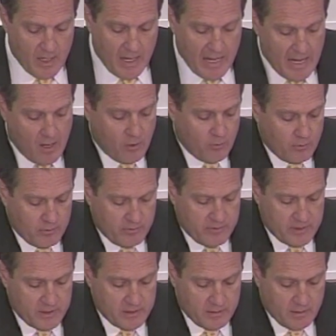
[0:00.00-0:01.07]
how
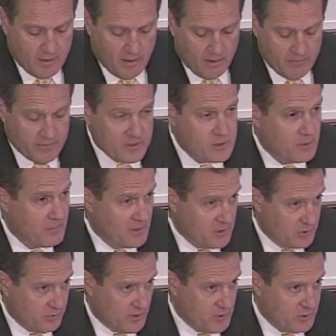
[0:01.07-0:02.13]
this
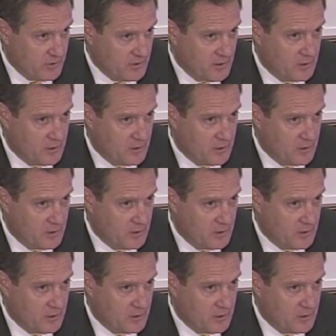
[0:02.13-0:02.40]
Administration,